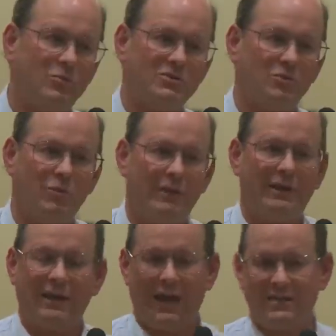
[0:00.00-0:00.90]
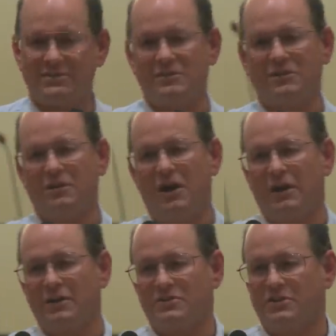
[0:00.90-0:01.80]
was the one that lasted the
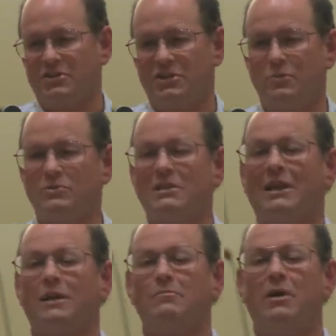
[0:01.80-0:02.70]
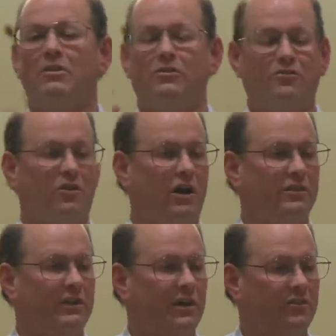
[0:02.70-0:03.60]
longest. And she was like a mother for all
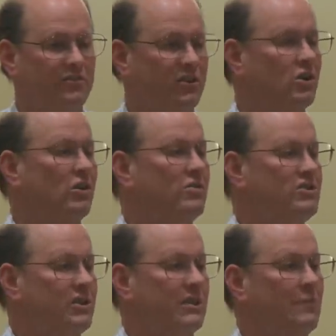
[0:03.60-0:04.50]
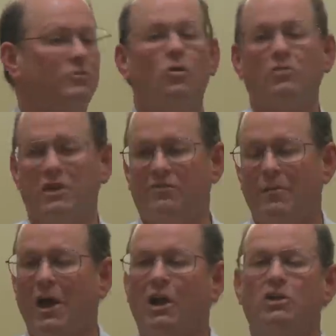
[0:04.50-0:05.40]
the others, encouraging them, "Don't give
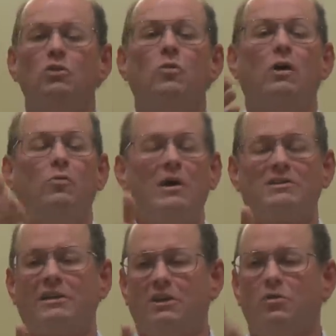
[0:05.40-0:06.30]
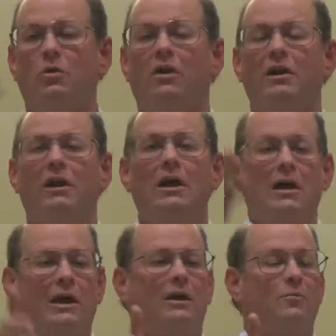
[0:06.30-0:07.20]
up. You are wrestling. You are in a,
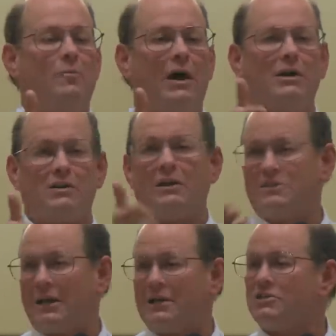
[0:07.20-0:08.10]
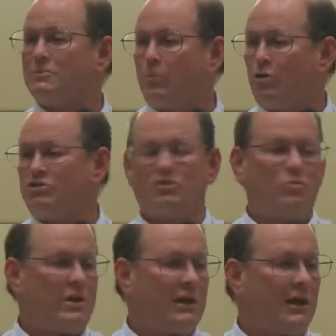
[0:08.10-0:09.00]
in a uh, it's like a sports
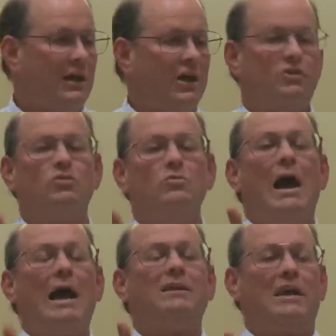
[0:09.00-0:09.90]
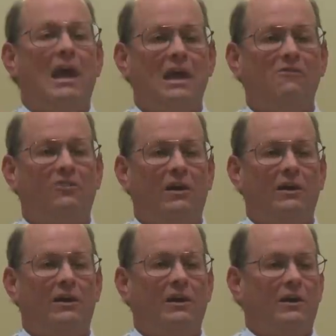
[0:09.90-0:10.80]
arena. Do not cave
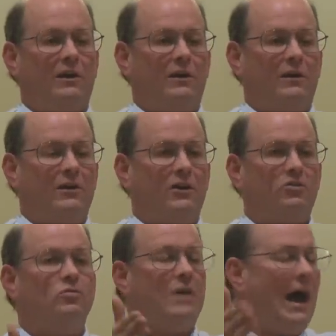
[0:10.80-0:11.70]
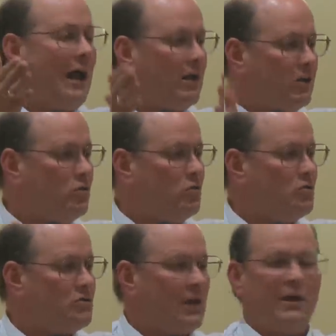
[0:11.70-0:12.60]
in. Do not
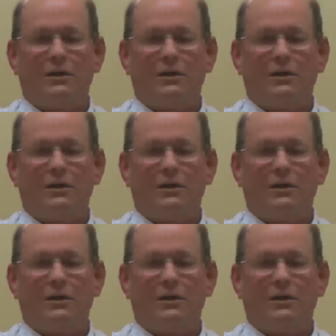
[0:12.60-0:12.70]
lose.